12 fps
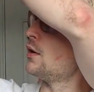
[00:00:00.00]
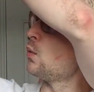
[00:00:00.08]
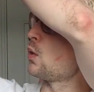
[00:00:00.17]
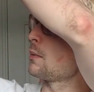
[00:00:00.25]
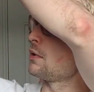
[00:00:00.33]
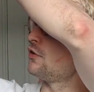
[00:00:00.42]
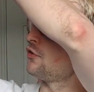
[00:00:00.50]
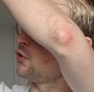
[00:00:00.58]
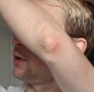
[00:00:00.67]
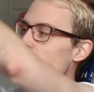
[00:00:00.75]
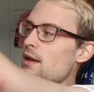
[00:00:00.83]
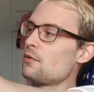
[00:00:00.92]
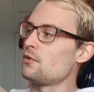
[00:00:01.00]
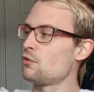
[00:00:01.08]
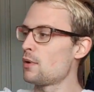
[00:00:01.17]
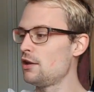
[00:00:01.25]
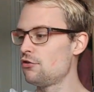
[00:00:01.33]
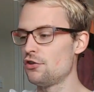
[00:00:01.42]
What I'm going to do is I'm going to do
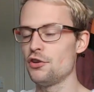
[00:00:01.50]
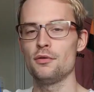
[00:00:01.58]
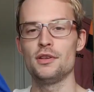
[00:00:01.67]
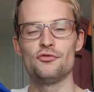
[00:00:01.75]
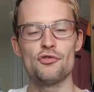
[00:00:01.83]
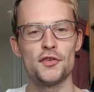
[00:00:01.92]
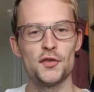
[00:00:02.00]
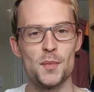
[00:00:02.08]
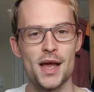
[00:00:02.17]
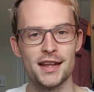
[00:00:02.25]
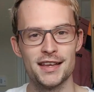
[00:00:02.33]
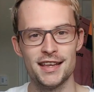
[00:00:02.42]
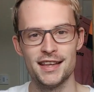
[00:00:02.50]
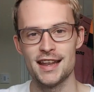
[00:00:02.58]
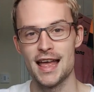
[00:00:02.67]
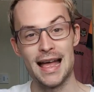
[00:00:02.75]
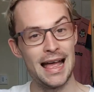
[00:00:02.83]
what I usually do, dress the mannequin,